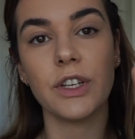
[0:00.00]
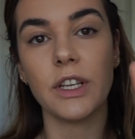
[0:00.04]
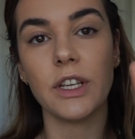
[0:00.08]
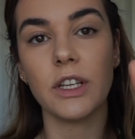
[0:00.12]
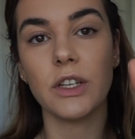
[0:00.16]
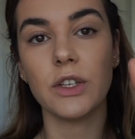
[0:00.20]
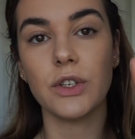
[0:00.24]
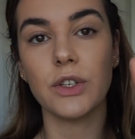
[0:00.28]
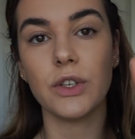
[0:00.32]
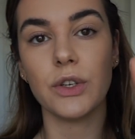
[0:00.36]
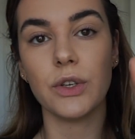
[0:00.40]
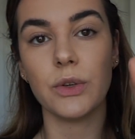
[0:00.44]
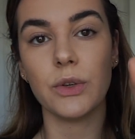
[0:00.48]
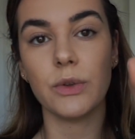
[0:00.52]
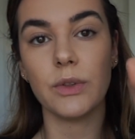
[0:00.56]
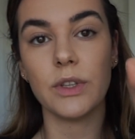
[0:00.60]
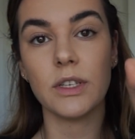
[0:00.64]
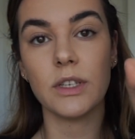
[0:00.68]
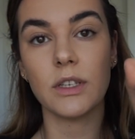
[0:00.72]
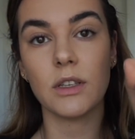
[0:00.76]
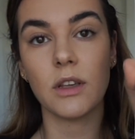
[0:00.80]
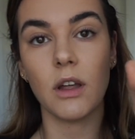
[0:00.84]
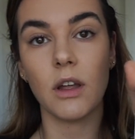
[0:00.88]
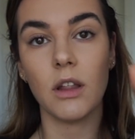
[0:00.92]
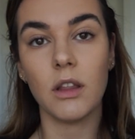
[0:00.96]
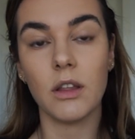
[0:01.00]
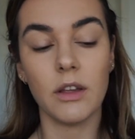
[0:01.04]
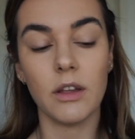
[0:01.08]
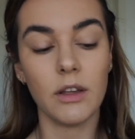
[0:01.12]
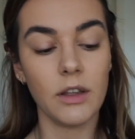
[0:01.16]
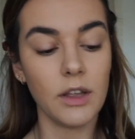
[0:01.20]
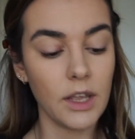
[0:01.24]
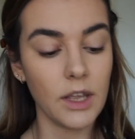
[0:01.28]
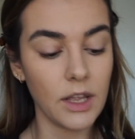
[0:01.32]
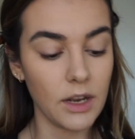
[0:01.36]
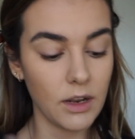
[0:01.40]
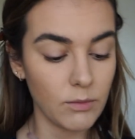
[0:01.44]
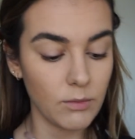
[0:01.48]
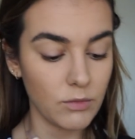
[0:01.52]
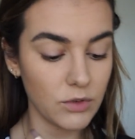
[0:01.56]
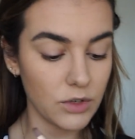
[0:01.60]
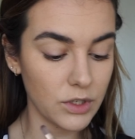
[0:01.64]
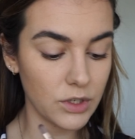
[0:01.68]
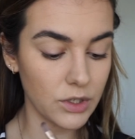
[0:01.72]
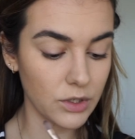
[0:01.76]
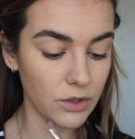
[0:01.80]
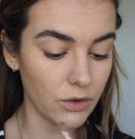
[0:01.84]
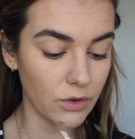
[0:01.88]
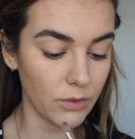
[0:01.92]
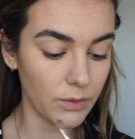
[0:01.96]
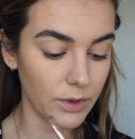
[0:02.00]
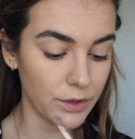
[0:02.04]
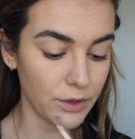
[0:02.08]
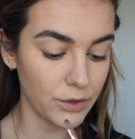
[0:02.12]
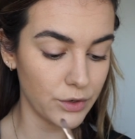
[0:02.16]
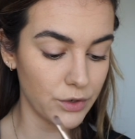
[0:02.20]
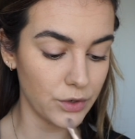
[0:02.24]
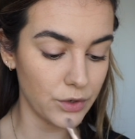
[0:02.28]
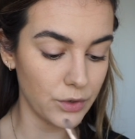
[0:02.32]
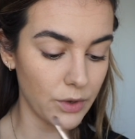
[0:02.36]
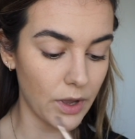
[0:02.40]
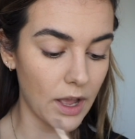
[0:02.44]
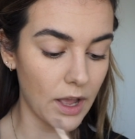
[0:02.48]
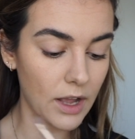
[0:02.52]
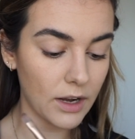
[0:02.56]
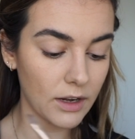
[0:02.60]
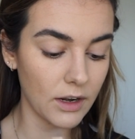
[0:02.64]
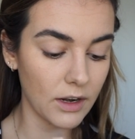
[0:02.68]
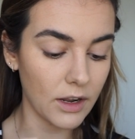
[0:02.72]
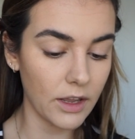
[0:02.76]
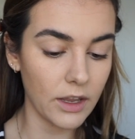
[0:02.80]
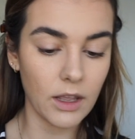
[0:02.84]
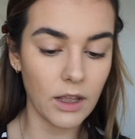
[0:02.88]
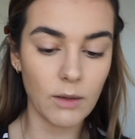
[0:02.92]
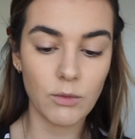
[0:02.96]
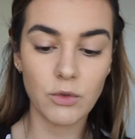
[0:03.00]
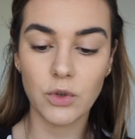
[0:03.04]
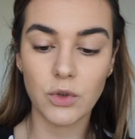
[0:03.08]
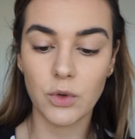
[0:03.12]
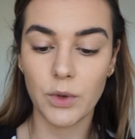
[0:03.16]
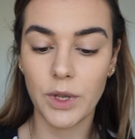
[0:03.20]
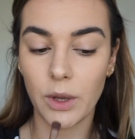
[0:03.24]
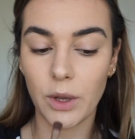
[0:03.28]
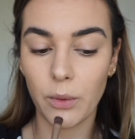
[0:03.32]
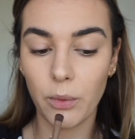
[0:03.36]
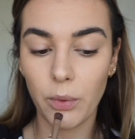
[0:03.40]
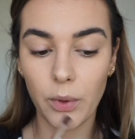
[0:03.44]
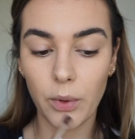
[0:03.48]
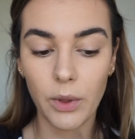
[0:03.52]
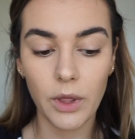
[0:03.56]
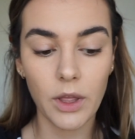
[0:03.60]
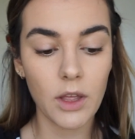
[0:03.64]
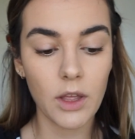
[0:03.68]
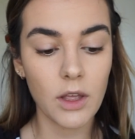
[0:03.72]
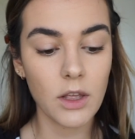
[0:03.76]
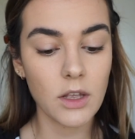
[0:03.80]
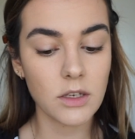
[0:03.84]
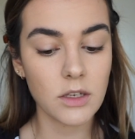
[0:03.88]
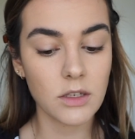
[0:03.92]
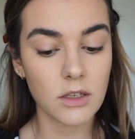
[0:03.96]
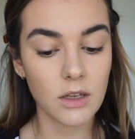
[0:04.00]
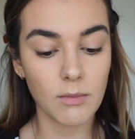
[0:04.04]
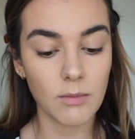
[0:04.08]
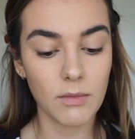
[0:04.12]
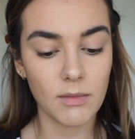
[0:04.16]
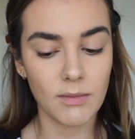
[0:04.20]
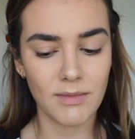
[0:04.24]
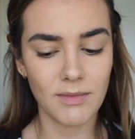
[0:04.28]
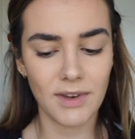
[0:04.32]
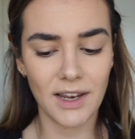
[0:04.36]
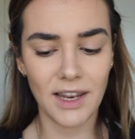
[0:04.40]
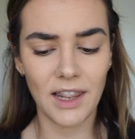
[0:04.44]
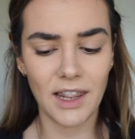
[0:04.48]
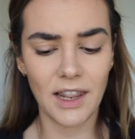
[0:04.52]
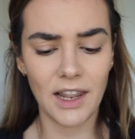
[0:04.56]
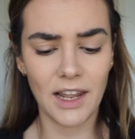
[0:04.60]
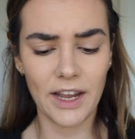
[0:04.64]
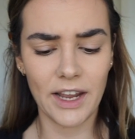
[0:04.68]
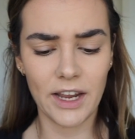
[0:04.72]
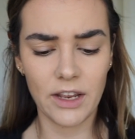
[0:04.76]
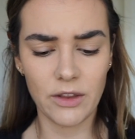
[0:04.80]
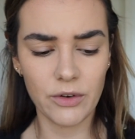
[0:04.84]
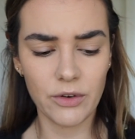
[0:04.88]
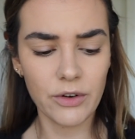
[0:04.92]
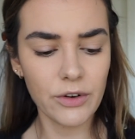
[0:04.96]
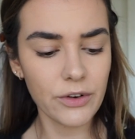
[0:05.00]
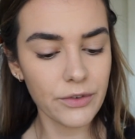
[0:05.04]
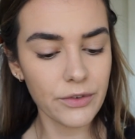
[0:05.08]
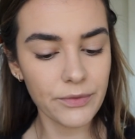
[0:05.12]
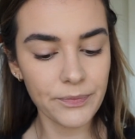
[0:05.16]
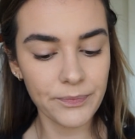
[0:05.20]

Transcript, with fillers: into this color and I'm just going to act like I'm doing some liner.